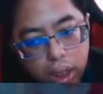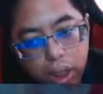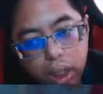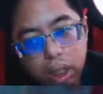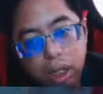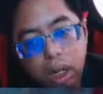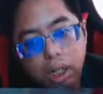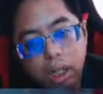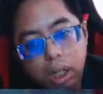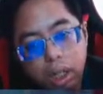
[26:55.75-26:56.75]
Okay,
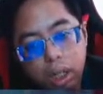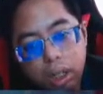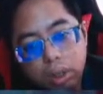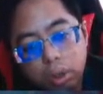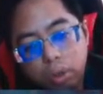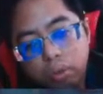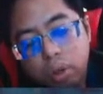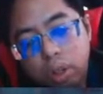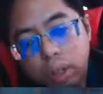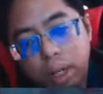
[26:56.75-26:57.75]
so
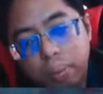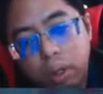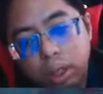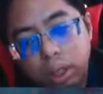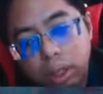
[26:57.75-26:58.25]
for typical moss,